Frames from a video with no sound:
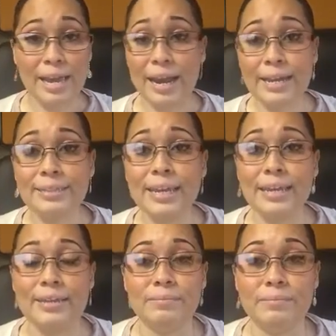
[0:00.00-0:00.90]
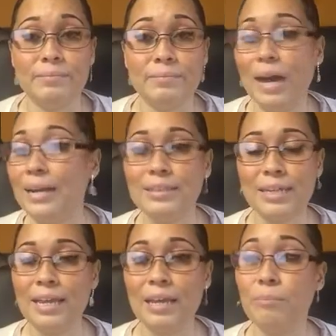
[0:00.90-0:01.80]
and i didn't take it i didn't
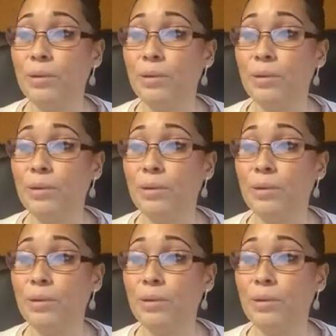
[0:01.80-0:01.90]
take it